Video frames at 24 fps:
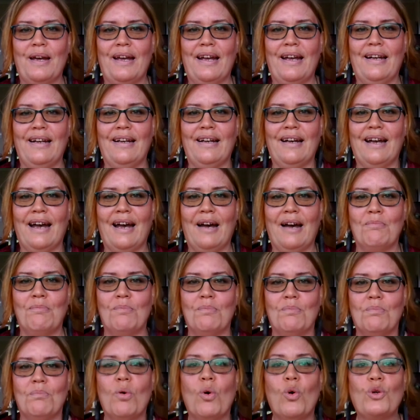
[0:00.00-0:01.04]
doing
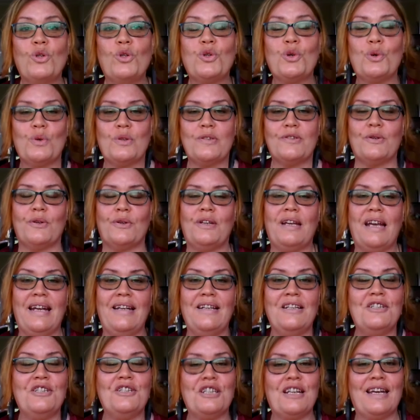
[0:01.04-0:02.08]
more talks
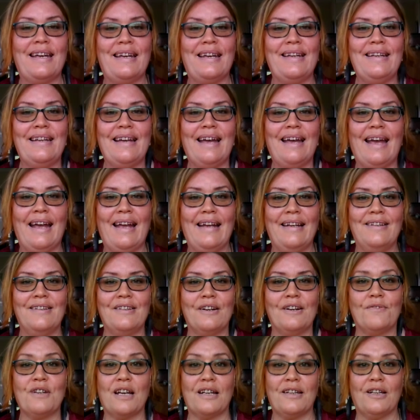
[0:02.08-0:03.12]
on energy,
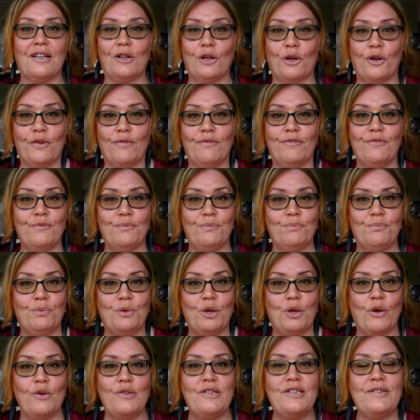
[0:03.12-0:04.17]
and I've done a lot of
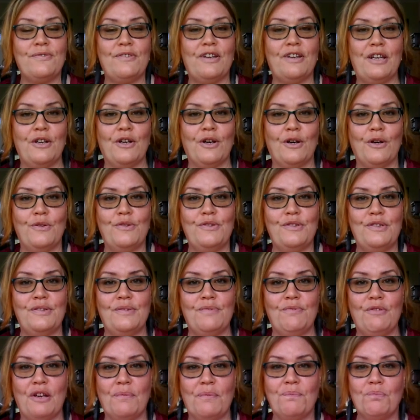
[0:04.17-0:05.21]
ghost
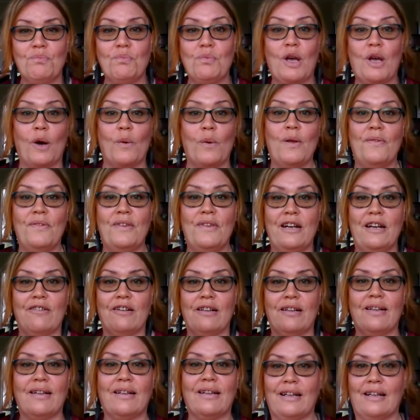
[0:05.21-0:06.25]
videos. If you go
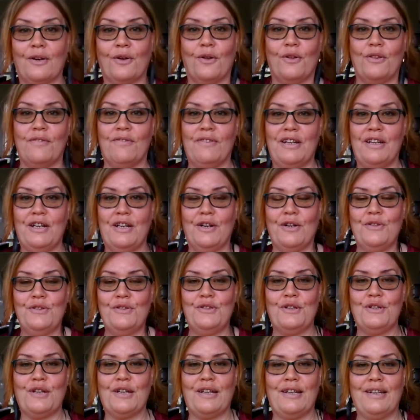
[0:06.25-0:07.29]
in there and click on the
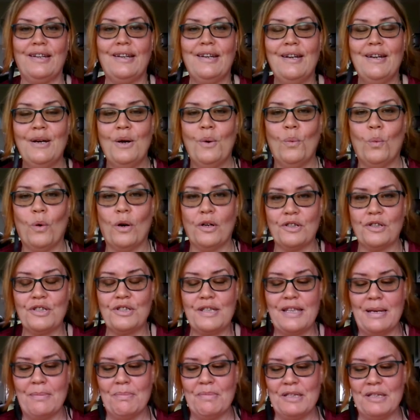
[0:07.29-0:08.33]
videos, you can
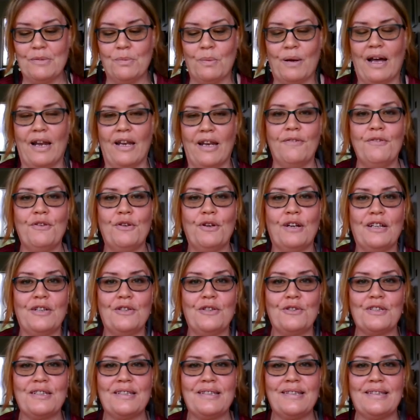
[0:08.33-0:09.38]
watch them as well
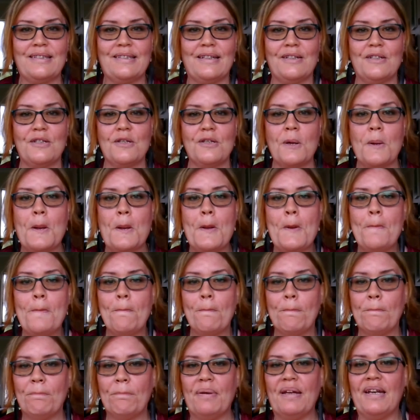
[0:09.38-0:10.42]
if you're interested.
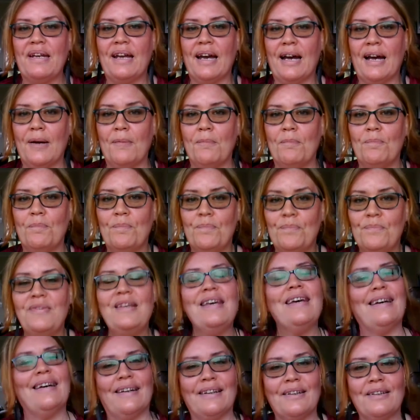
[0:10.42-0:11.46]
But
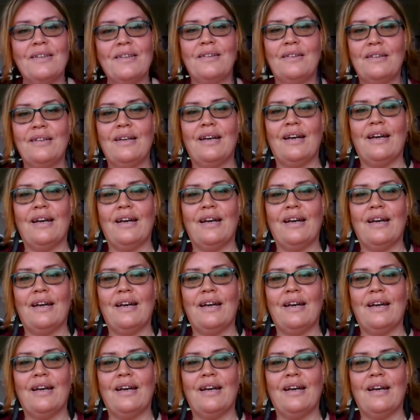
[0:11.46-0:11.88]
yeah,